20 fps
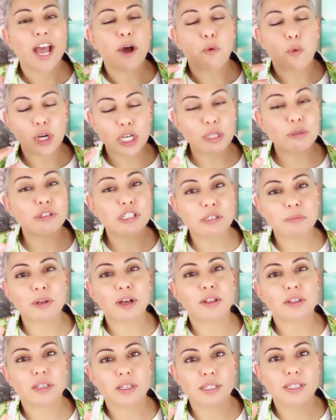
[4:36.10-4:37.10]
when you
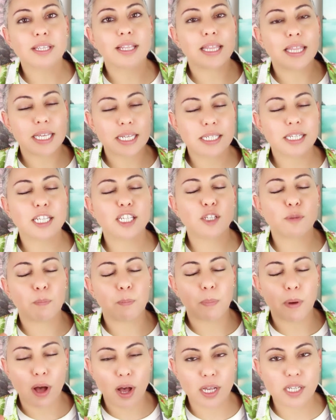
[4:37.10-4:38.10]
smell this this is
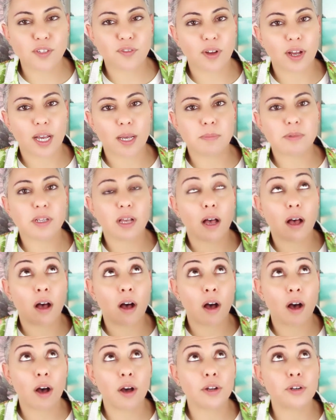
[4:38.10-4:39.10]
boss vibes
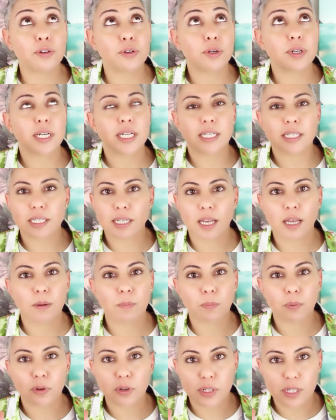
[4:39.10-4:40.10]

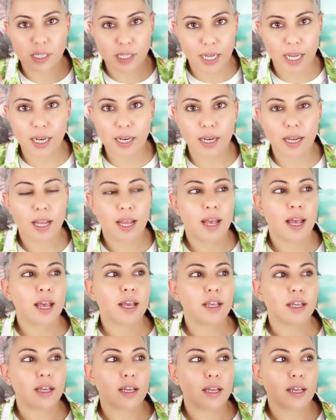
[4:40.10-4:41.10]
110%
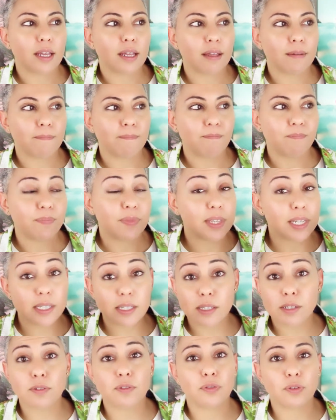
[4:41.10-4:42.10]

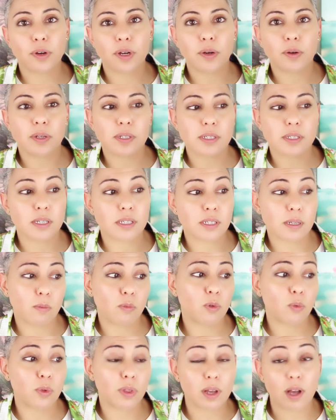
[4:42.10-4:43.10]
this is a fragrance that
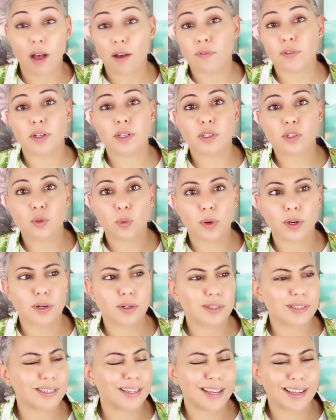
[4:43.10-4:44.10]
someone with confidence
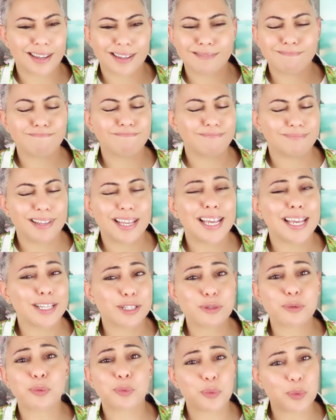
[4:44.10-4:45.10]
wears like
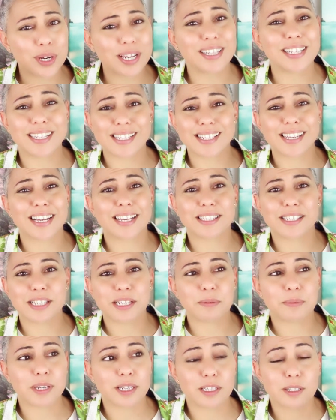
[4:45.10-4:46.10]
it's really sexy
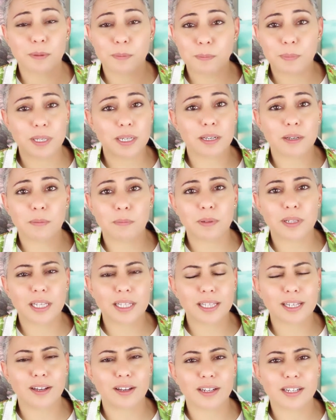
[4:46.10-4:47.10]
to me to be
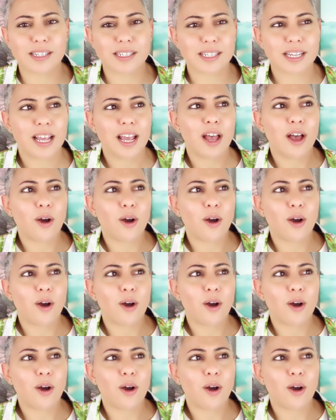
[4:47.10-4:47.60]
completely honest